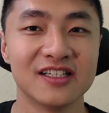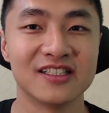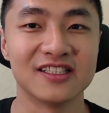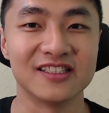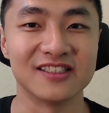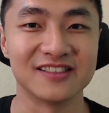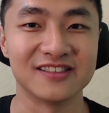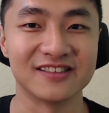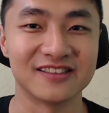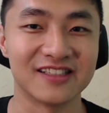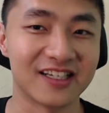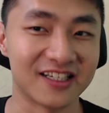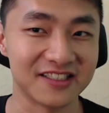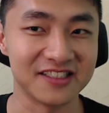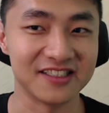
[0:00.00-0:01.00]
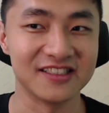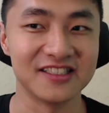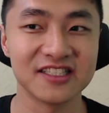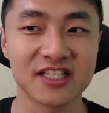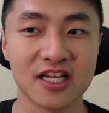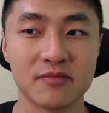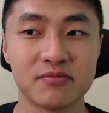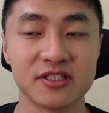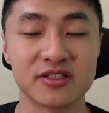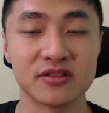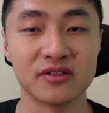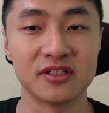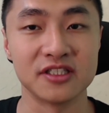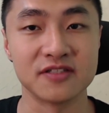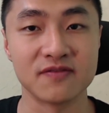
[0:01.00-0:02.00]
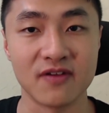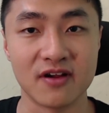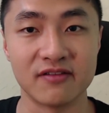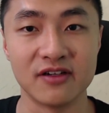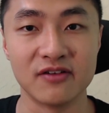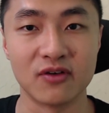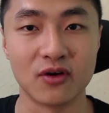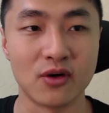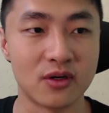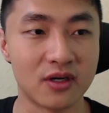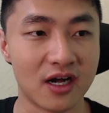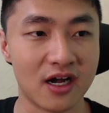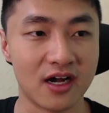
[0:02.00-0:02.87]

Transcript: Like I said, this episode is very raw.